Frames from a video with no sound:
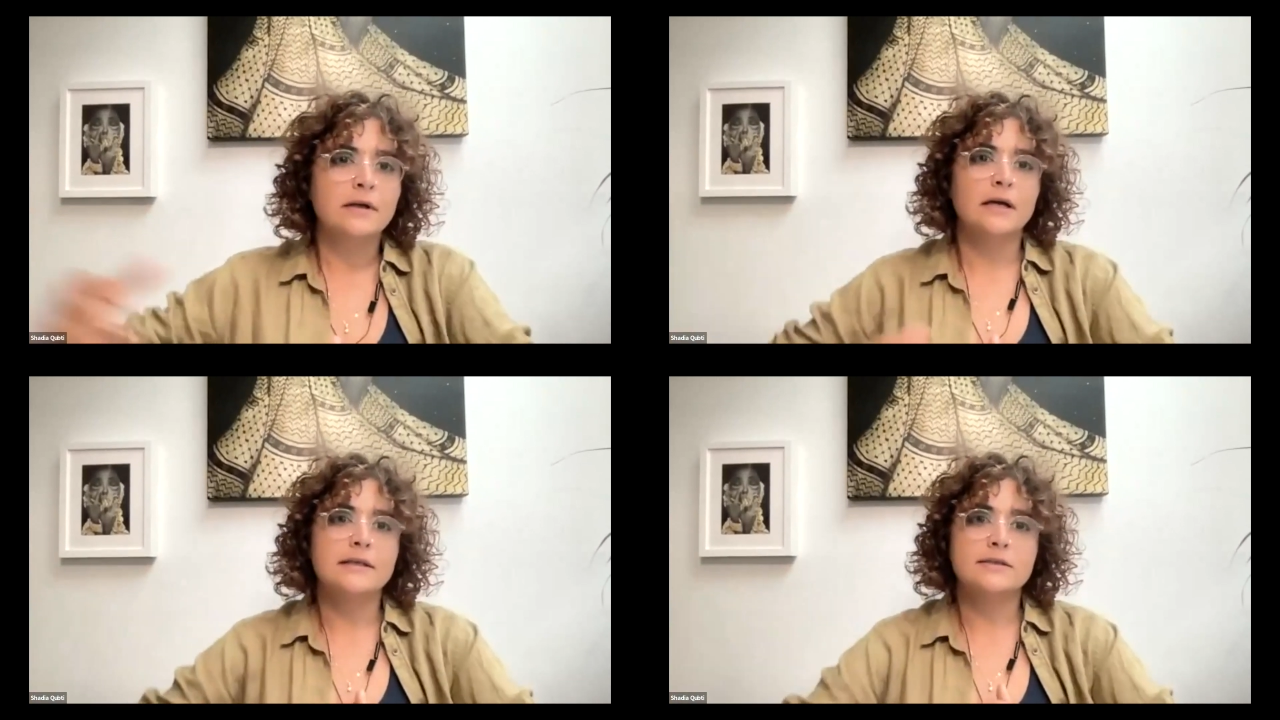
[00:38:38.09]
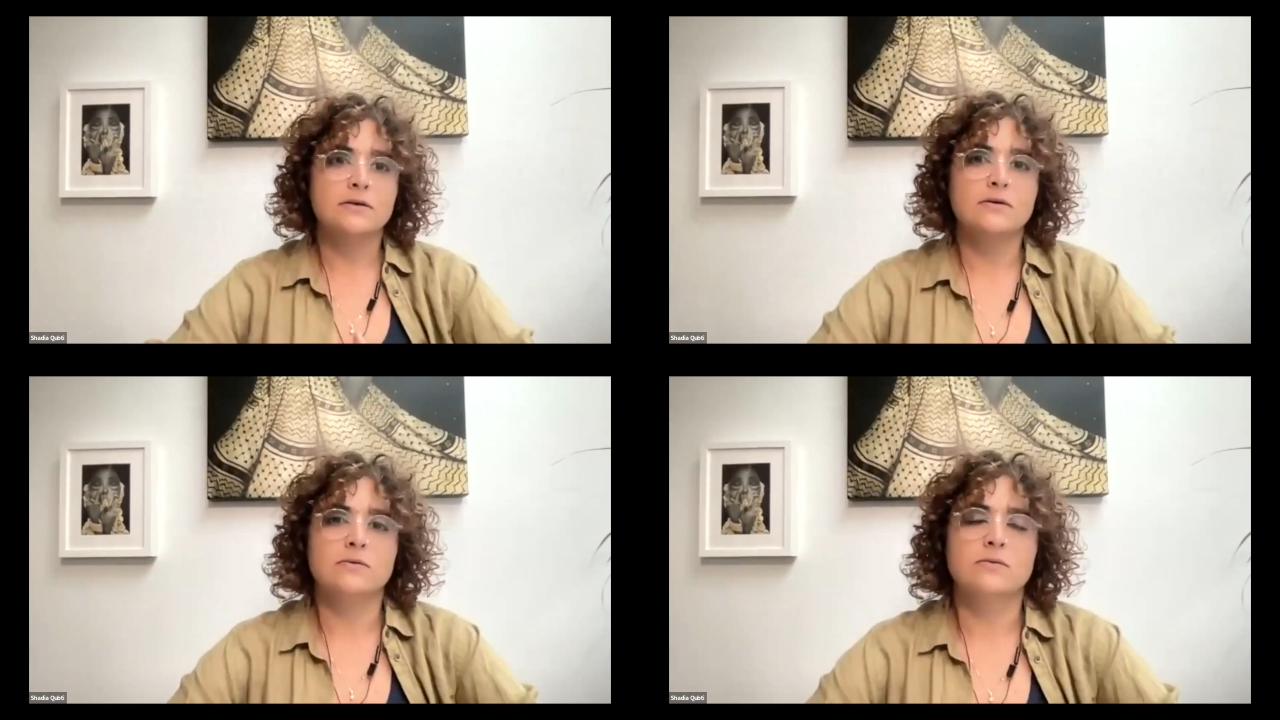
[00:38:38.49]
And
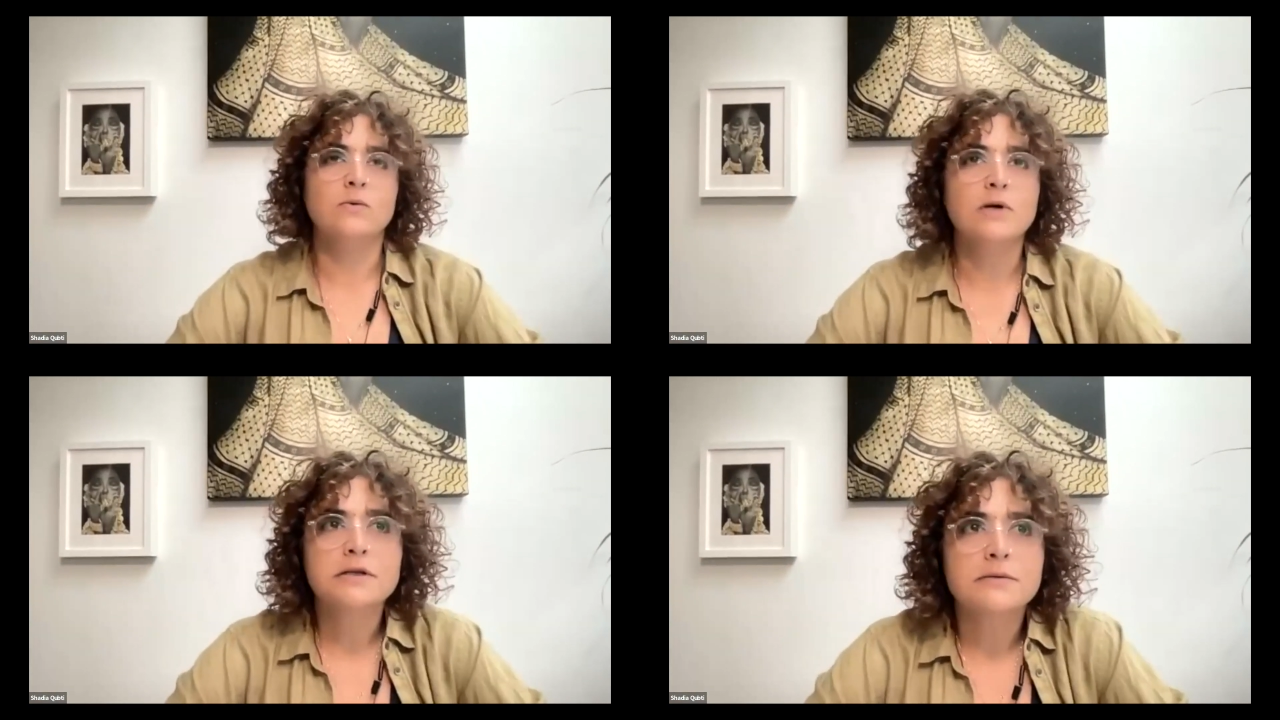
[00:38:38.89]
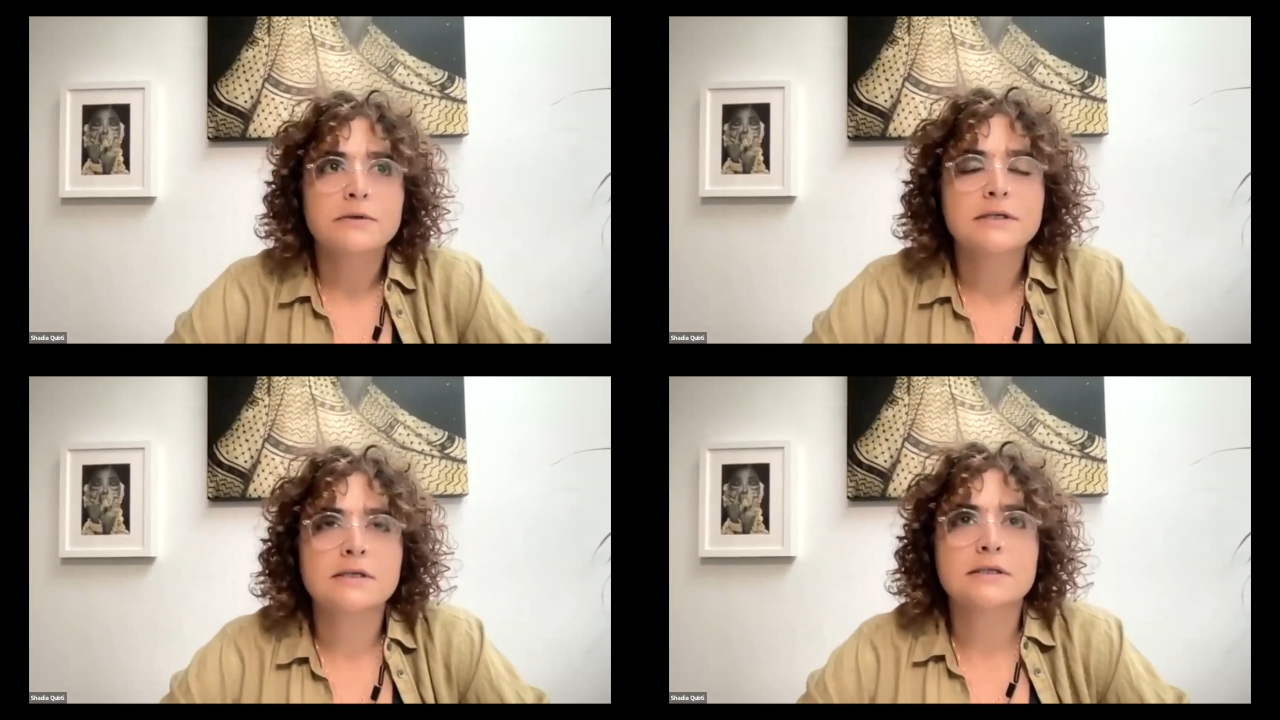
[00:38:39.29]
so one of the
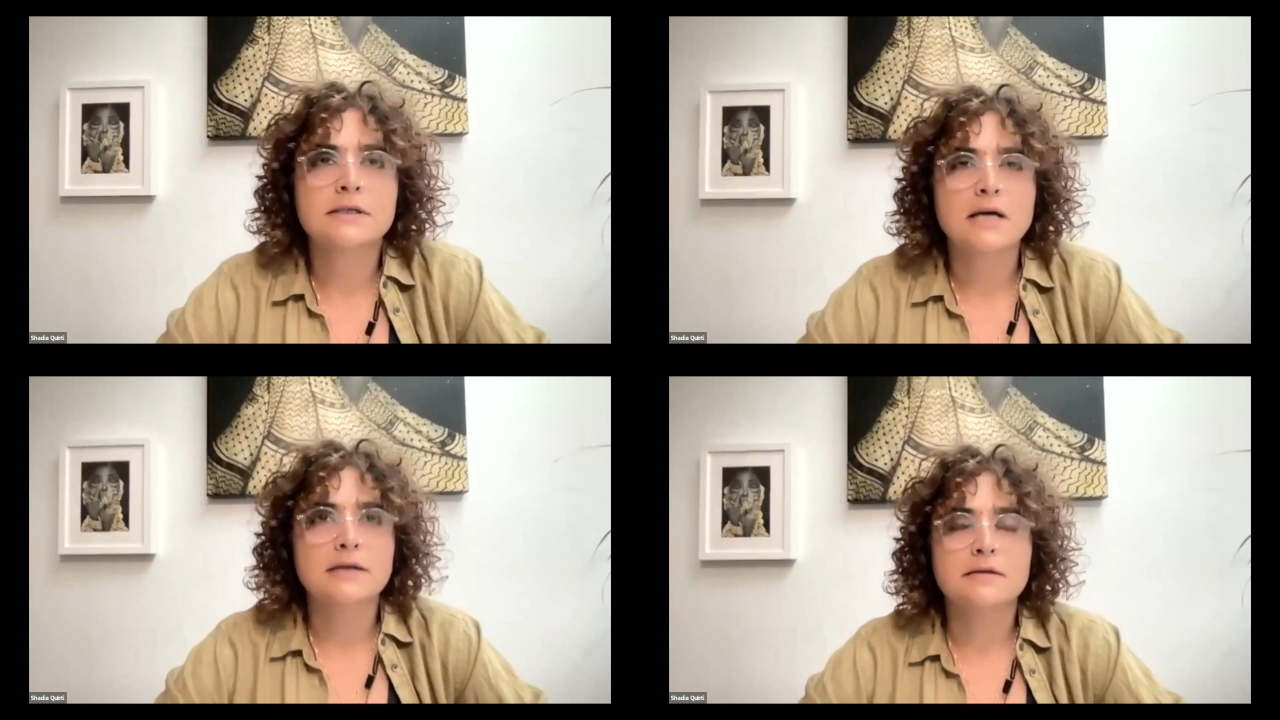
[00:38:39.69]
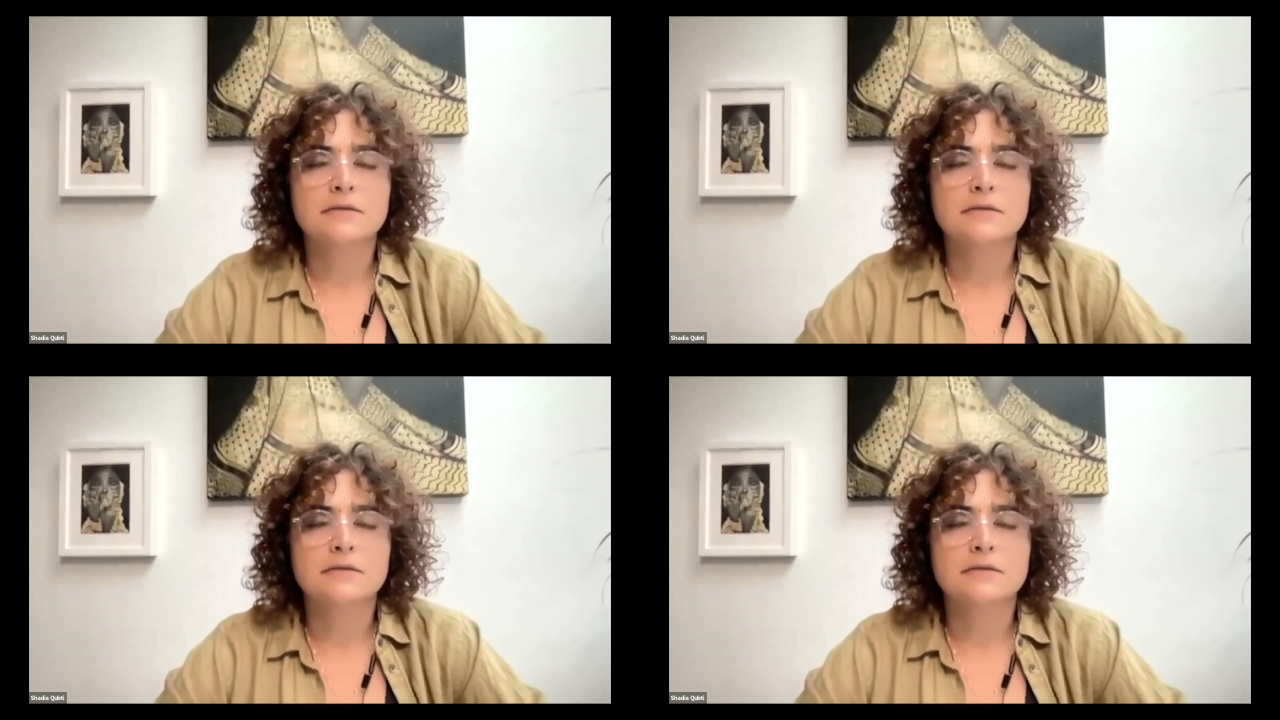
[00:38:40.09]
reasons that